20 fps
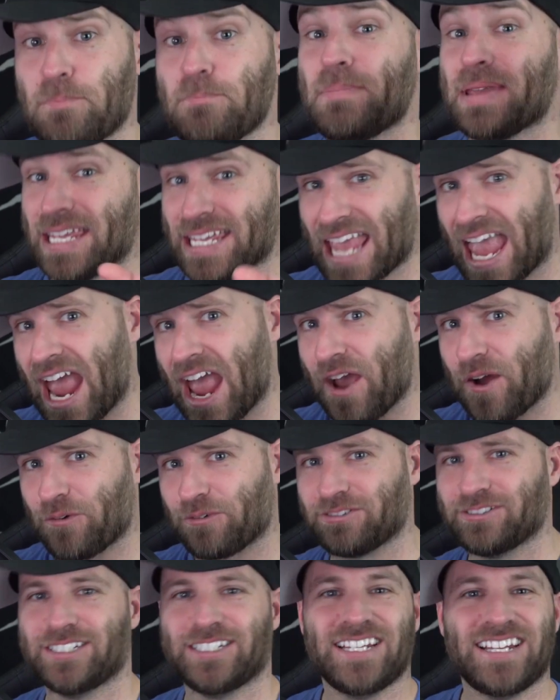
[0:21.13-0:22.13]
meow,
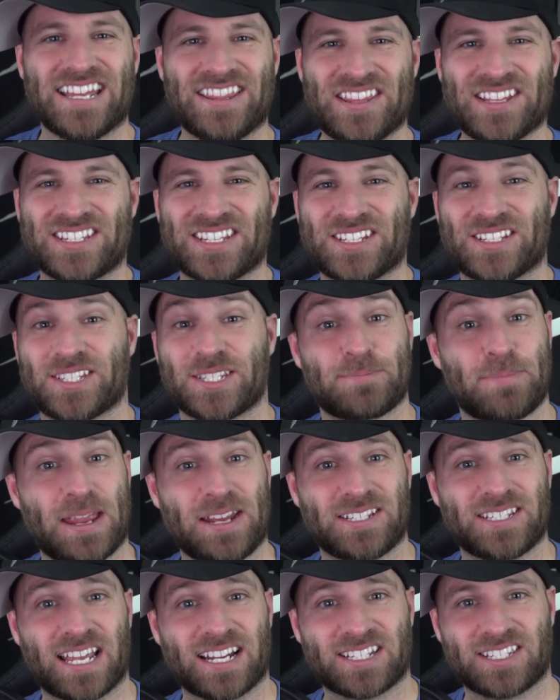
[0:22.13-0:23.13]
and this is
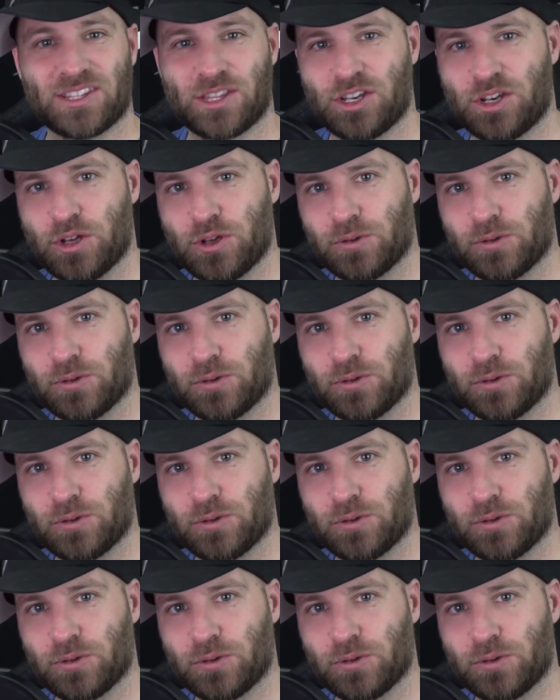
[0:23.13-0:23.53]
SpaceX in the